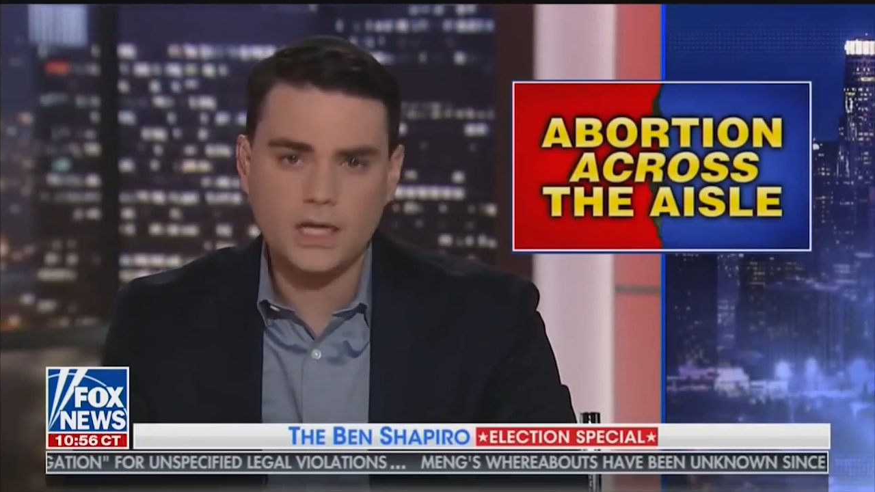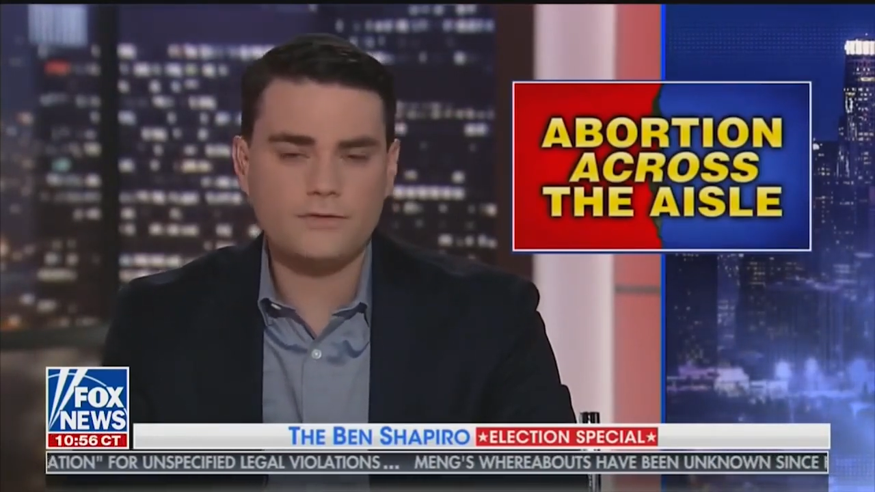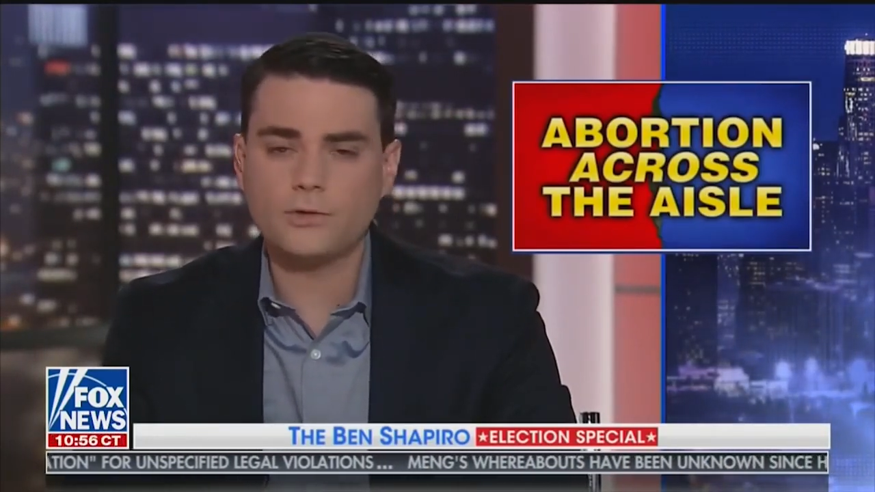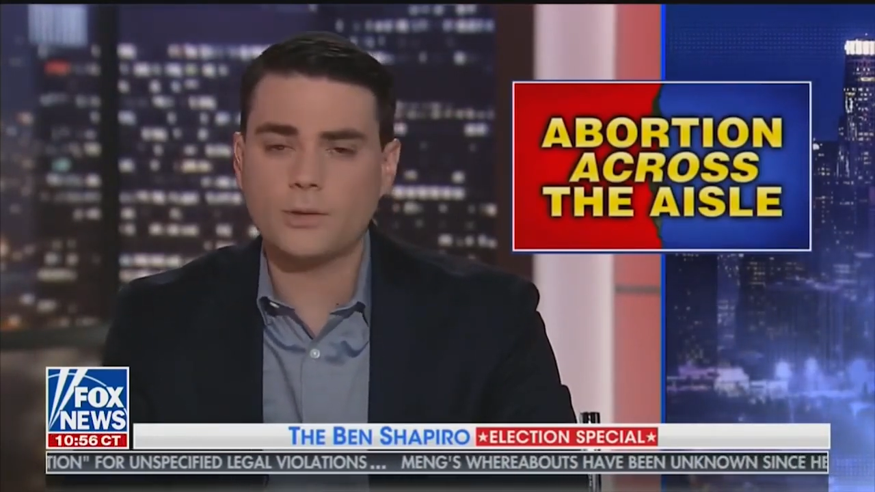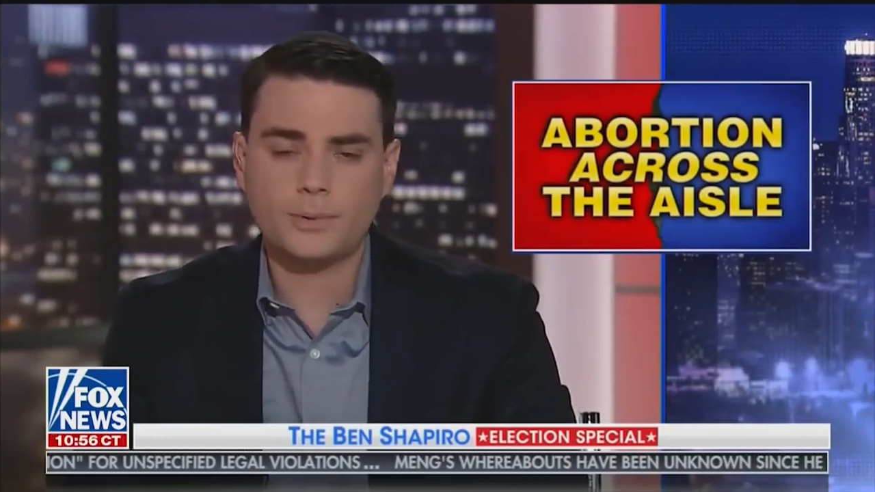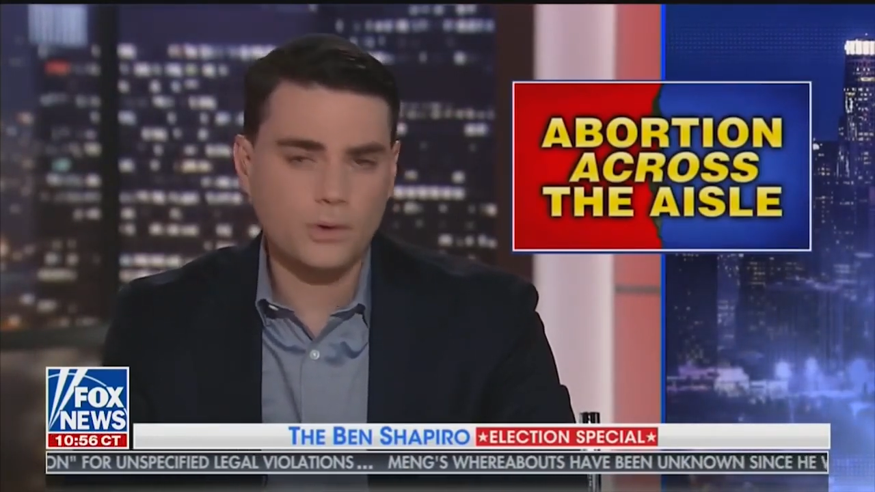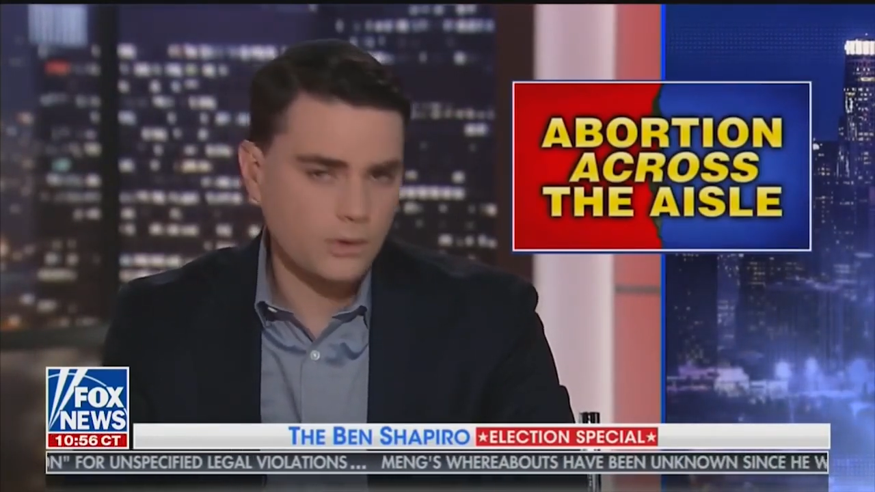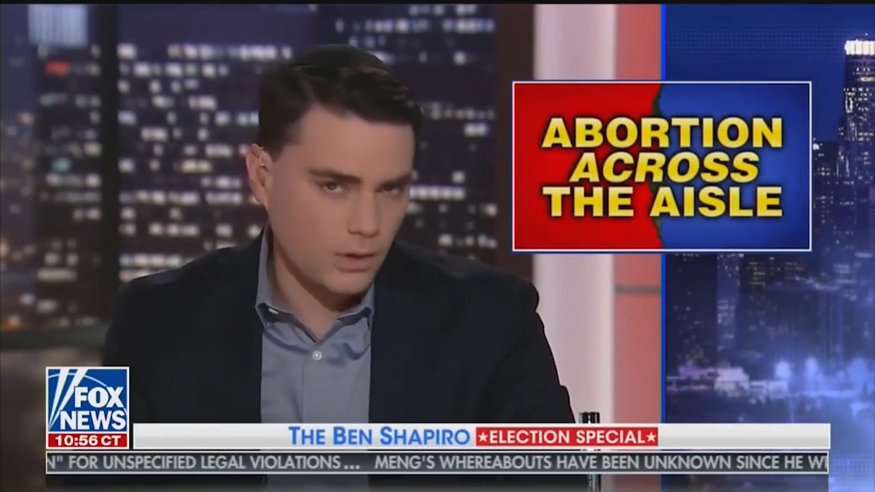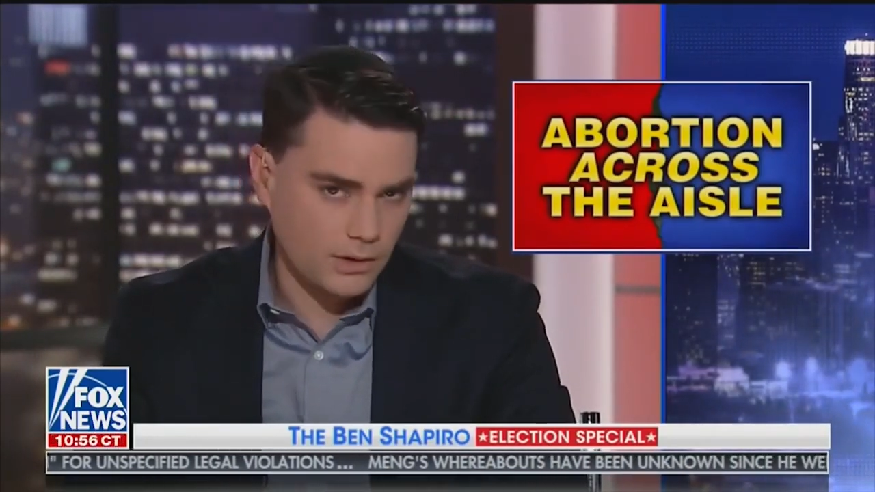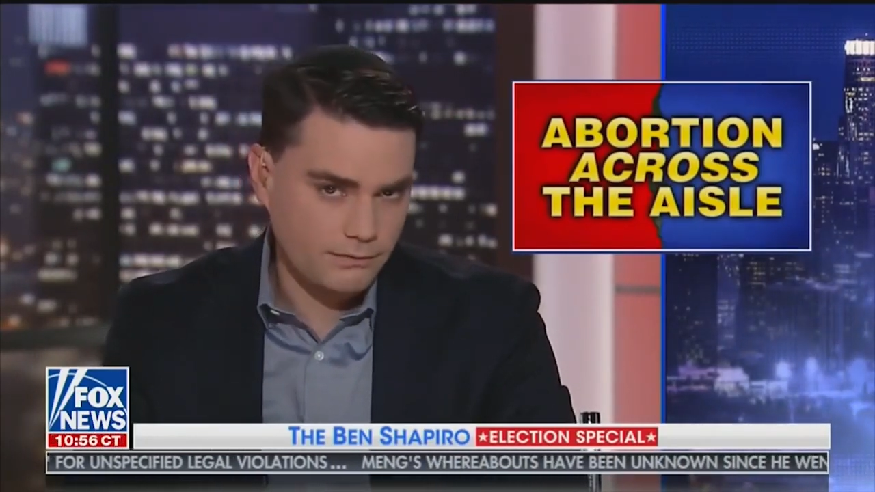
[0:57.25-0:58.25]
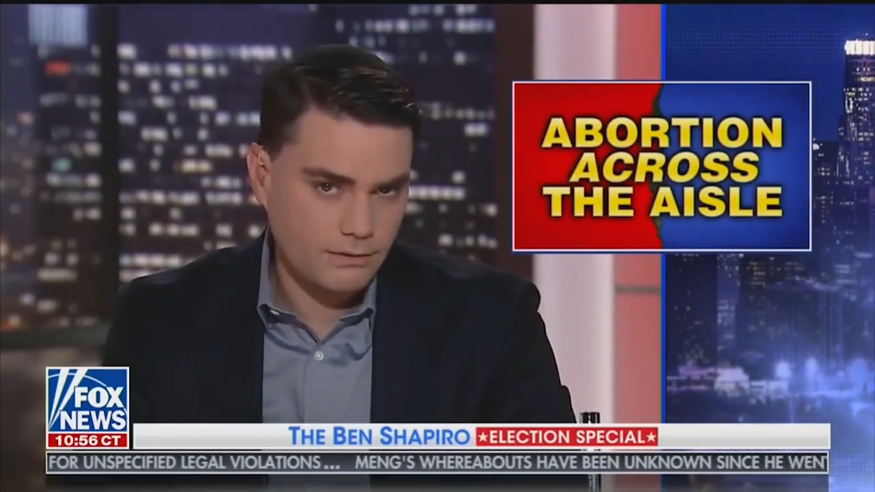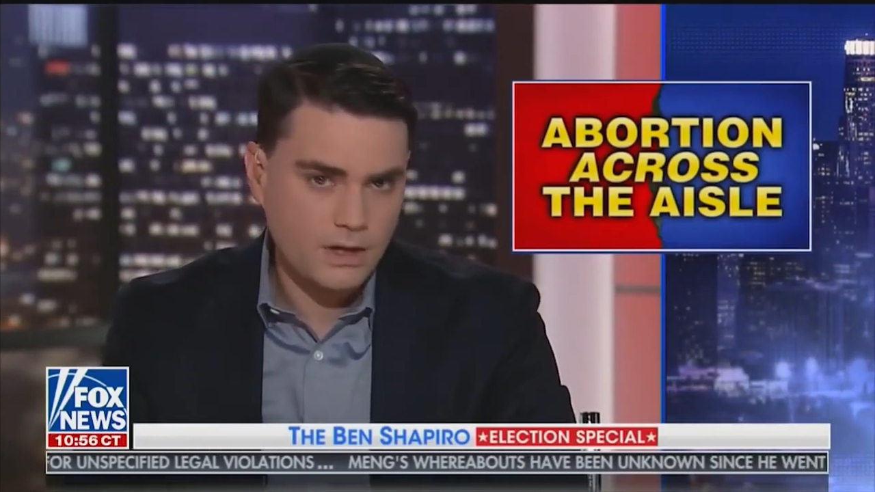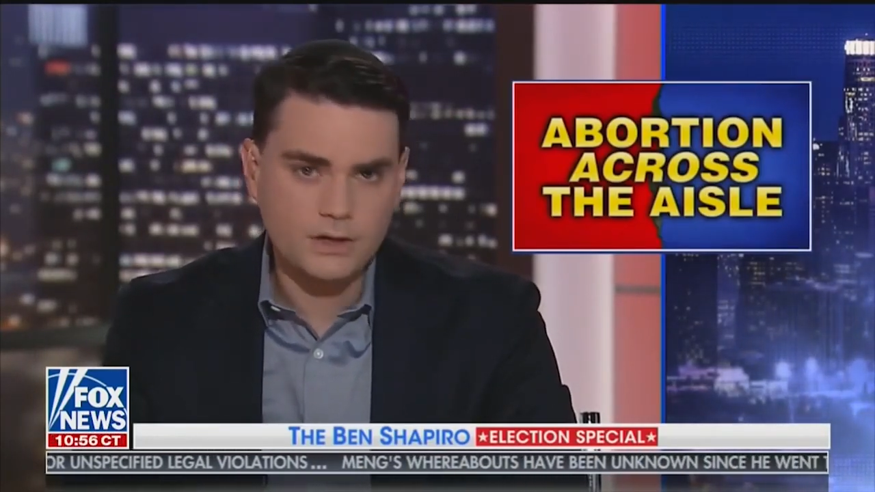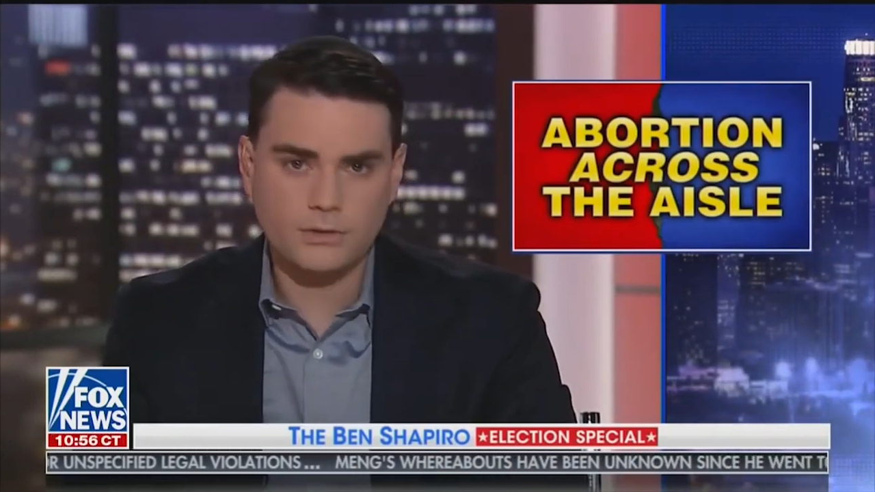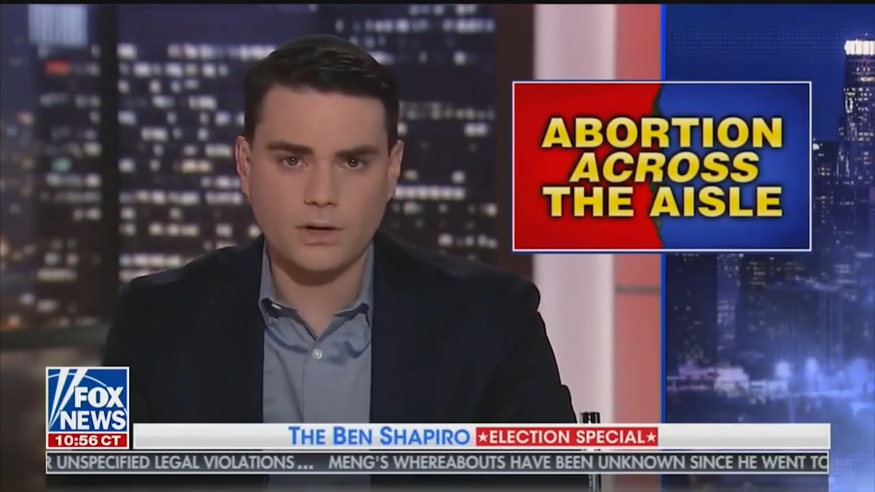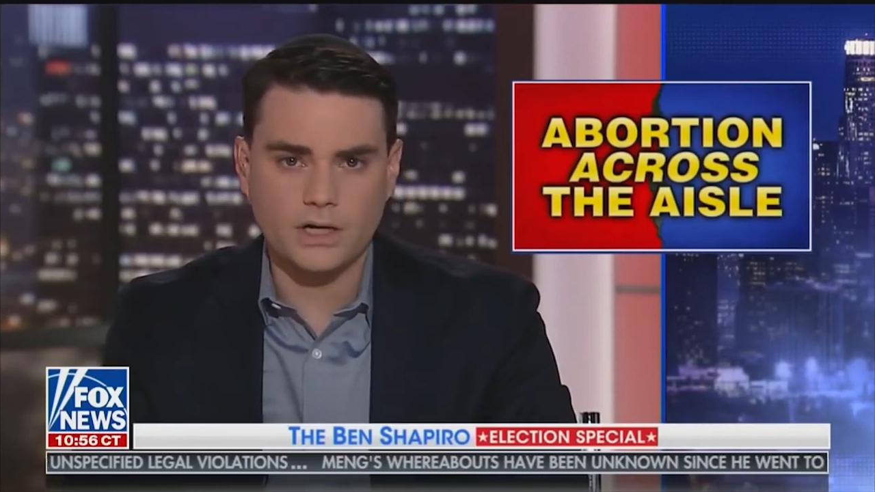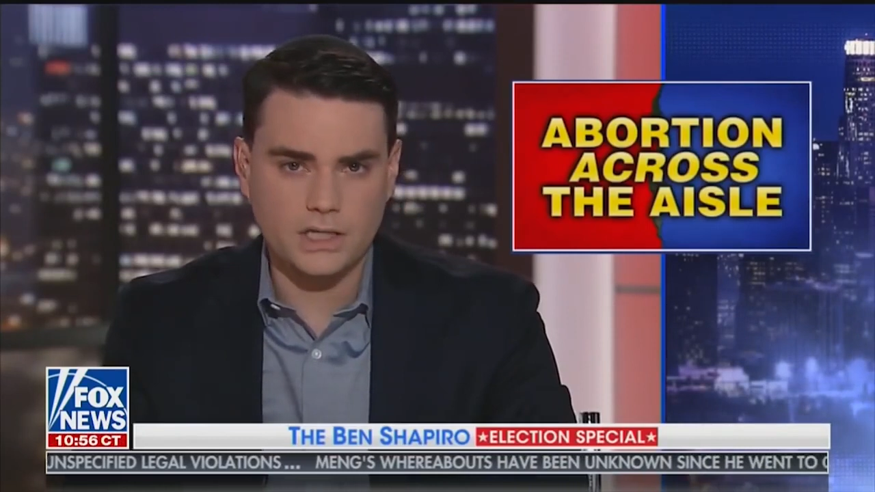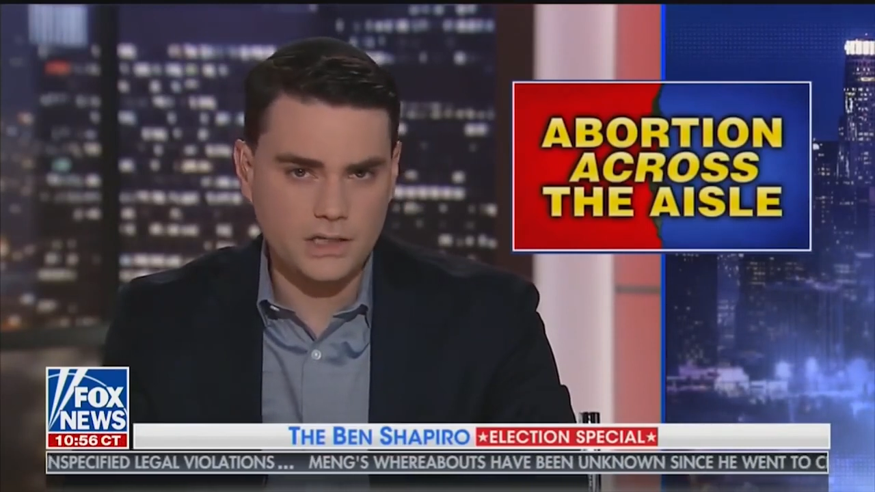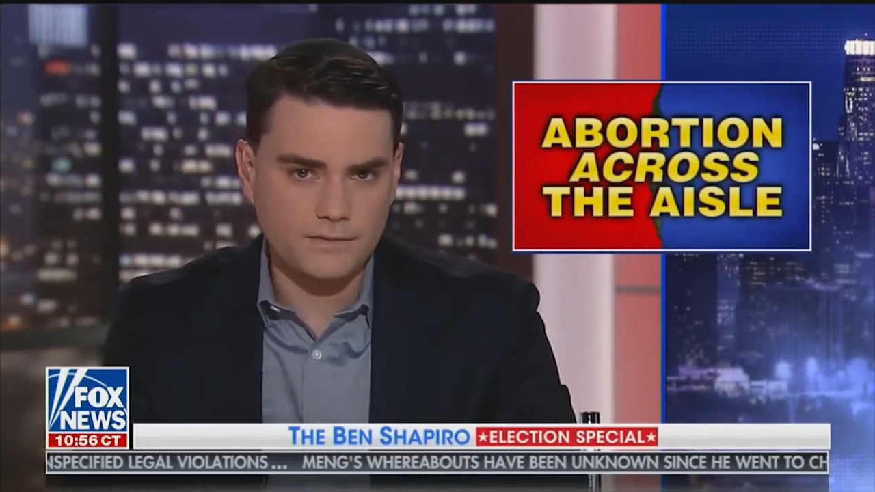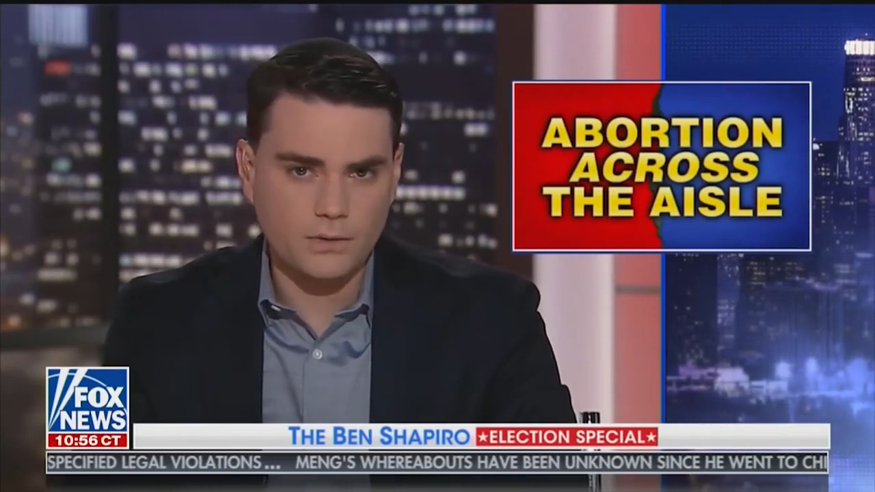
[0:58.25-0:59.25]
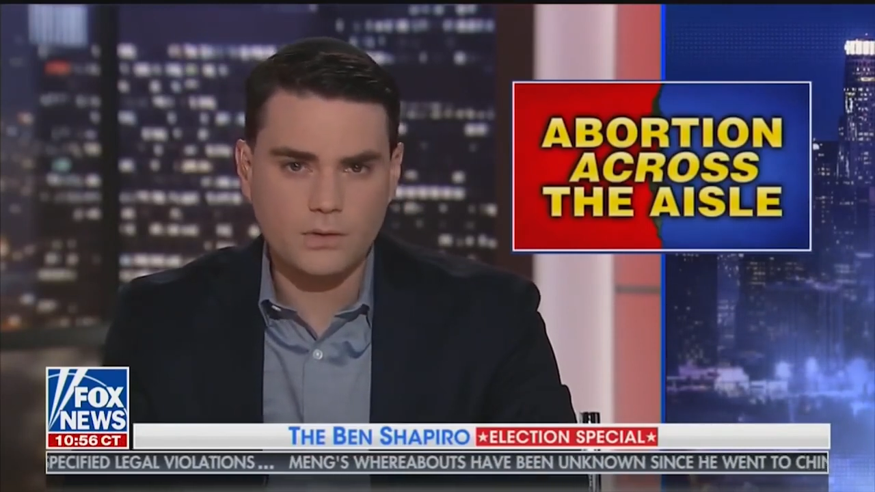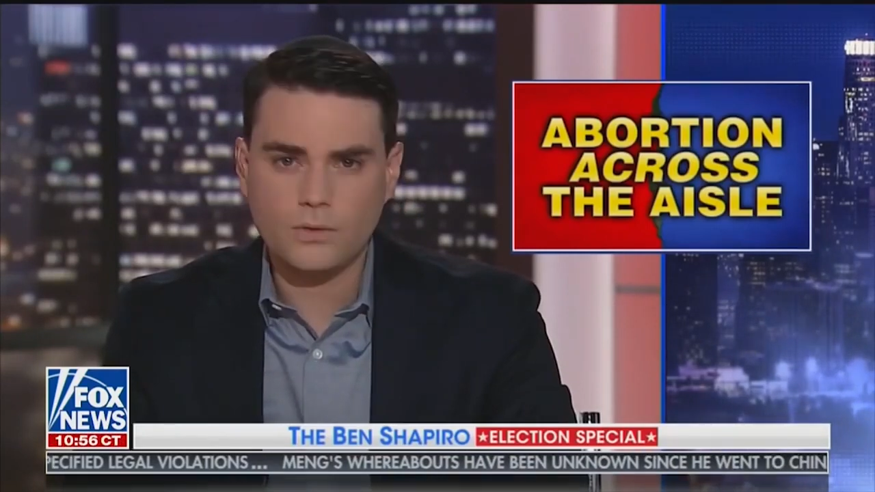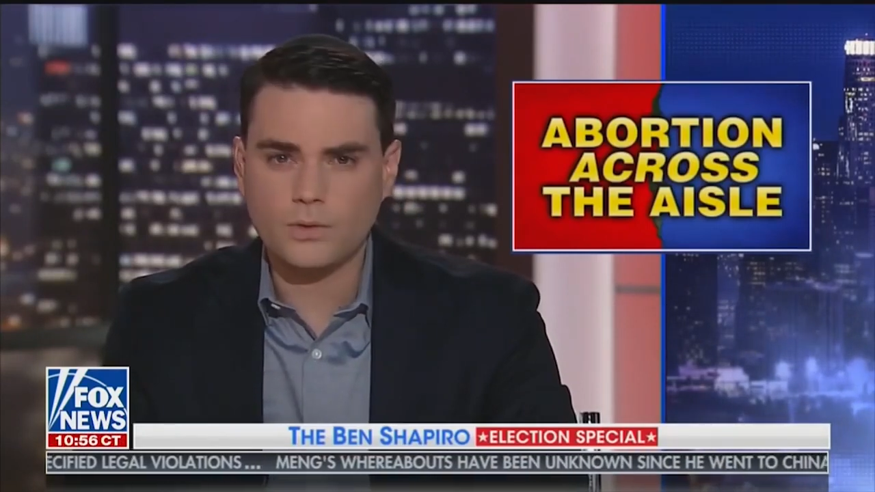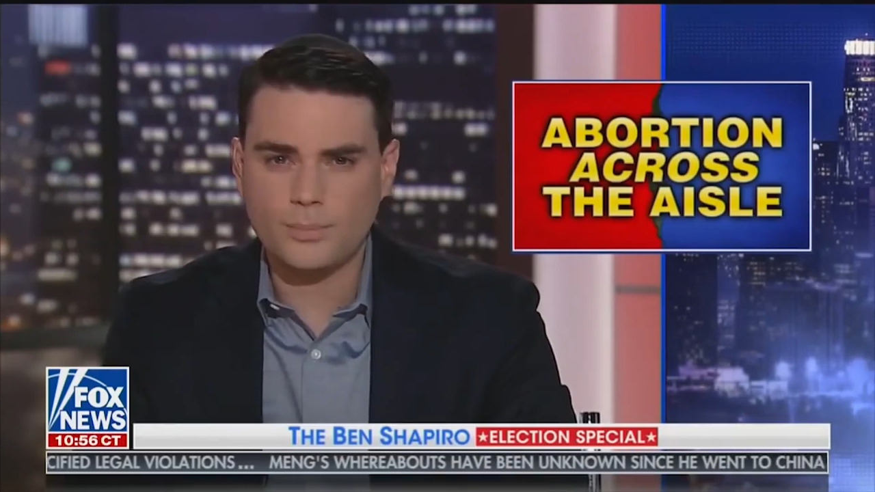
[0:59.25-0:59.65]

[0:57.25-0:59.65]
If you are pro-life, you are an evil,